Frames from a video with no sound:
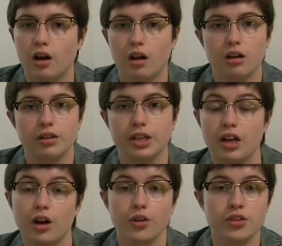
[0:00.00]
All of
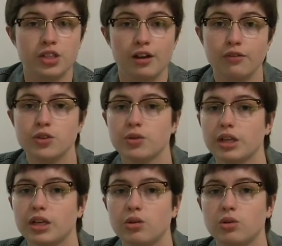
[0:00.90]
the Earth stuff was
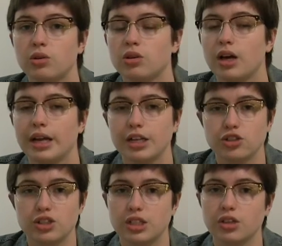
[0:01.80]
really cool and
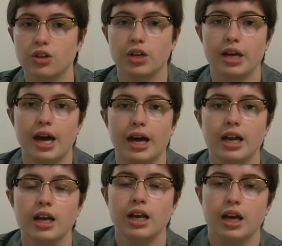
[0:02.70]
interesting to look at,